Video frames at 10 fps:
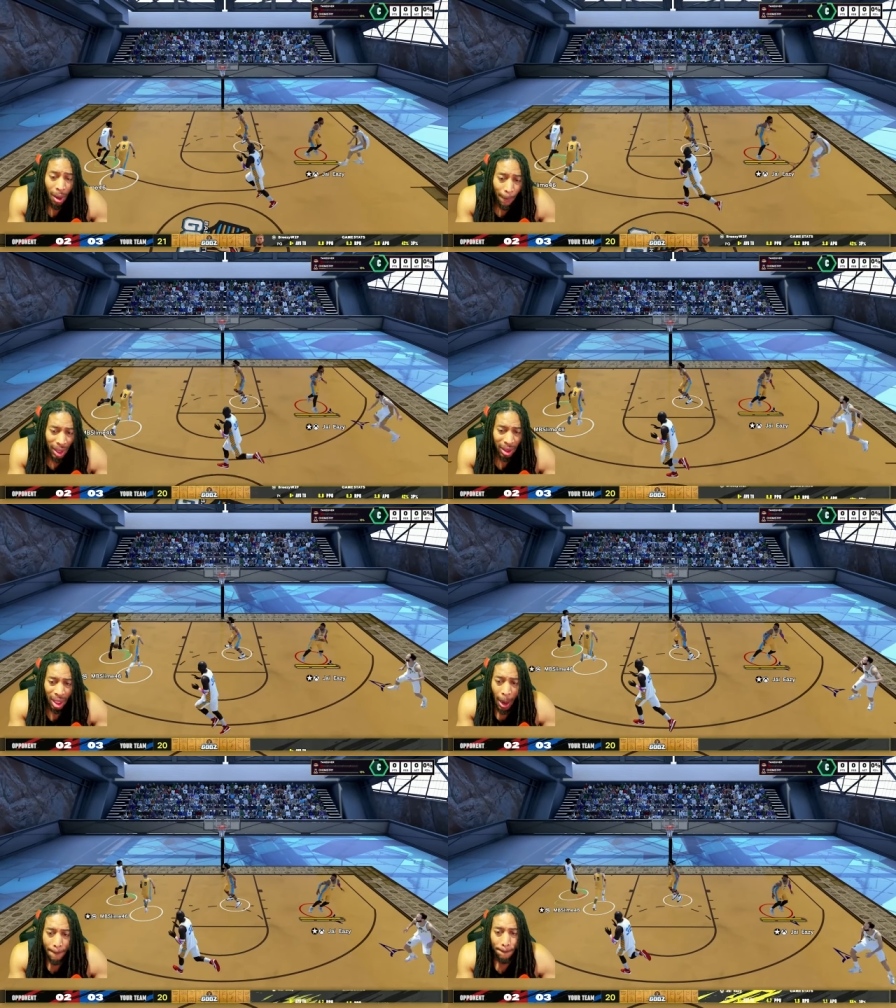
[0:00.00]
But
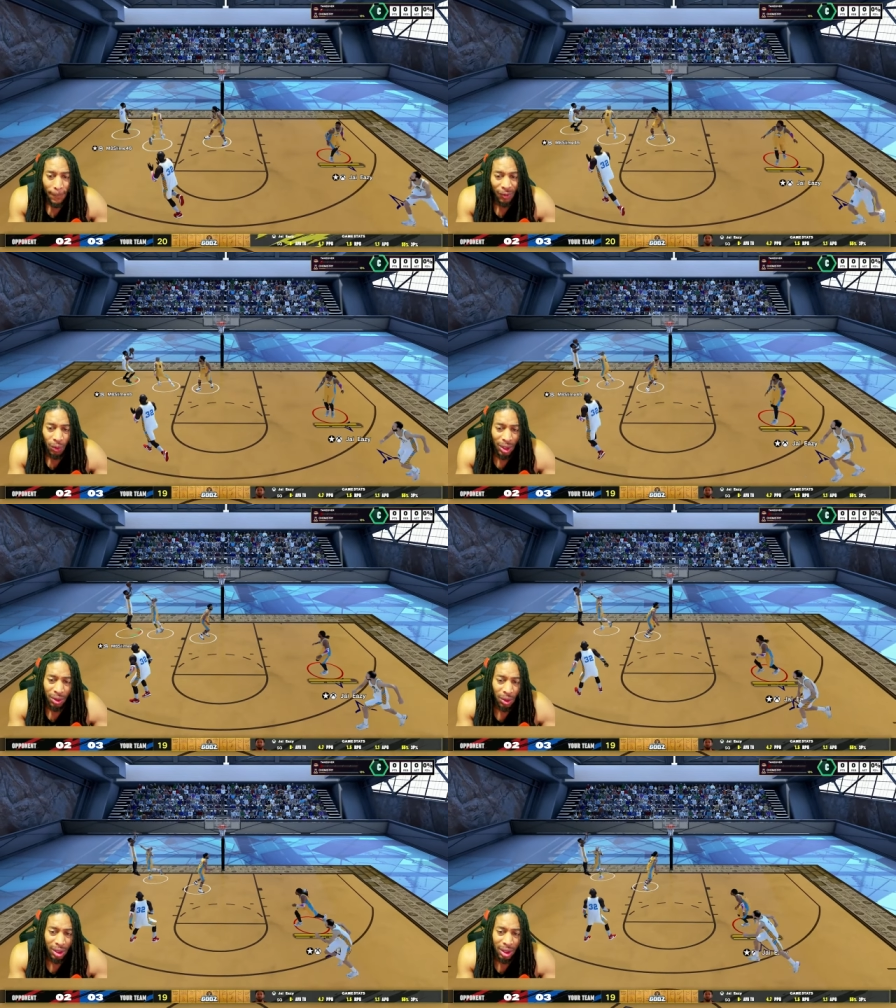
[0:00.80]
um, if you weren't
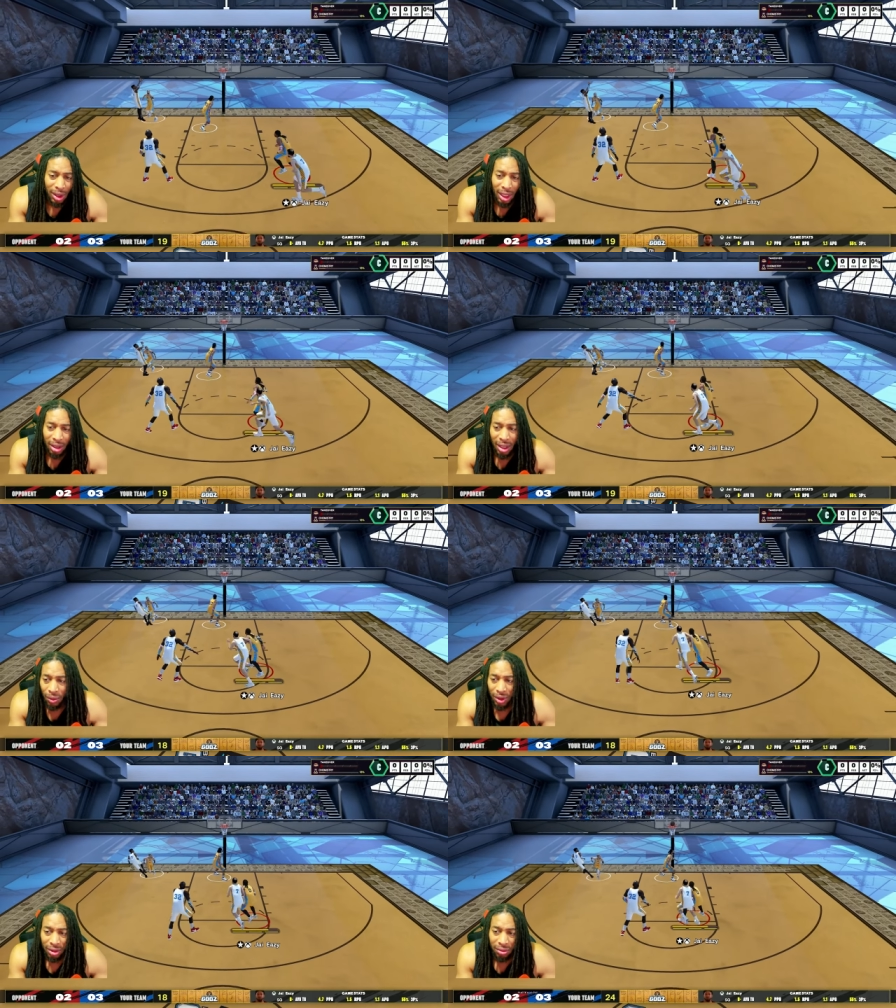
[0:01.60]
doing anything that
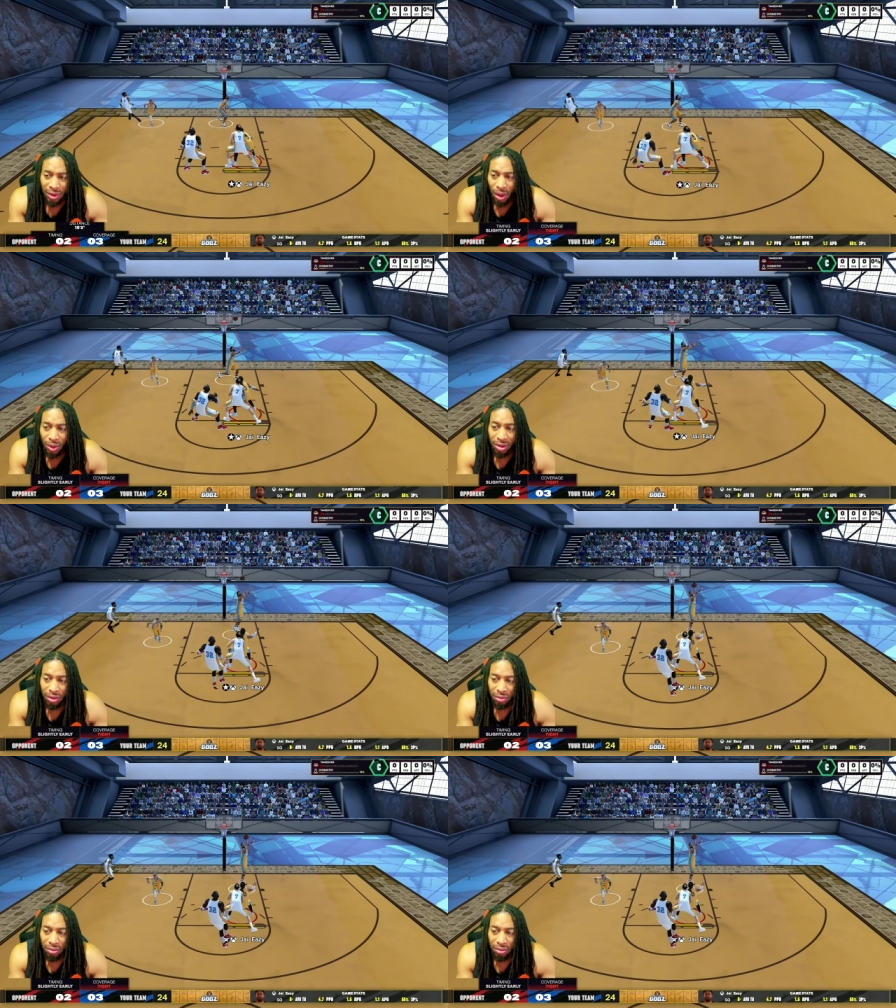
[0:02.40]
was that was,